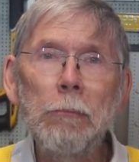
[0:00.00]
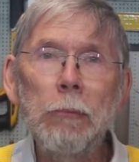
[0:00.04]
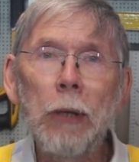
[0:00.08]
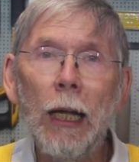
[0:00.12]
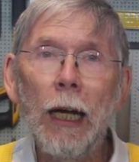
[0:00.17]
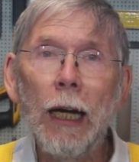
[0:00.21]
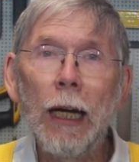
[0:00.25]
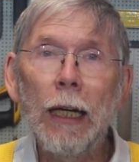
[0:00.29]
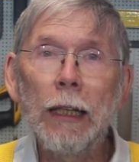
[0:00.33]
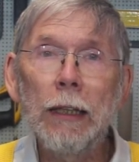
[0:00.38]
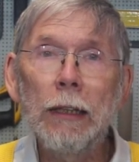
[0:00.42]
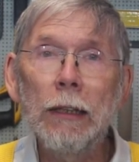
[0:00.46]

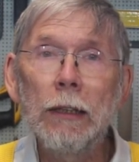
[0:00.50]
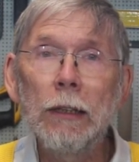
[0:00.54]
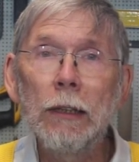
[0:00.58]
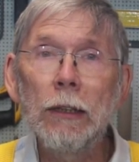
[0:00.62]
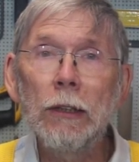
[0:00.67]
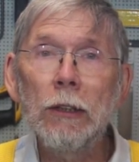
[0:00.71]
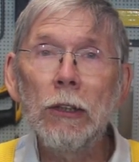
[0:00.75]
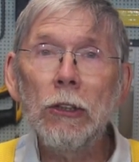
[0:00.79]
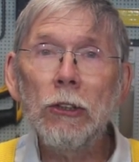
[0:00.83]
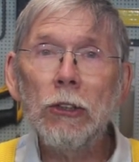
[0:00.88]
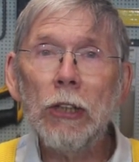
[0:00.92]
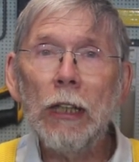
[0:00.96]
ply,
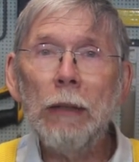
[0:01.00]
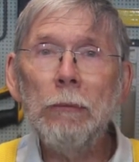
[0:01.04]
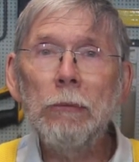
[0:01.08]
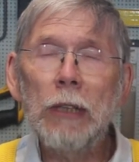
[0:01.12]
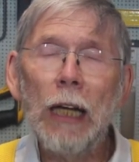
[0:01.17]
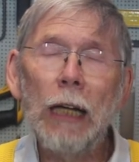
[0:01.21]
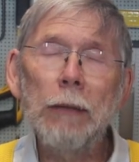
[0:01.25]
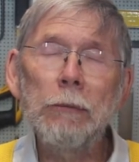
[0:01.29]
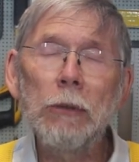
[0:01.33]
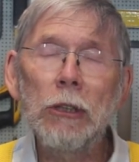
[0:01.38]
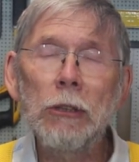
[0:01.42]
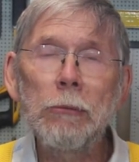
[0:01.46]
the same
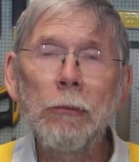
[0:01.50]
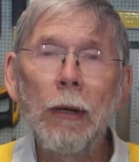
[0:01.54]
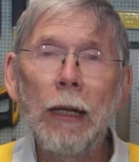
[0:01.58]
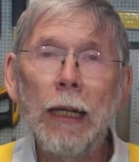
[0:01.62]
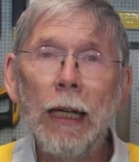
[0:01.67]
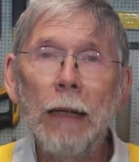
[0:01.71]
type as my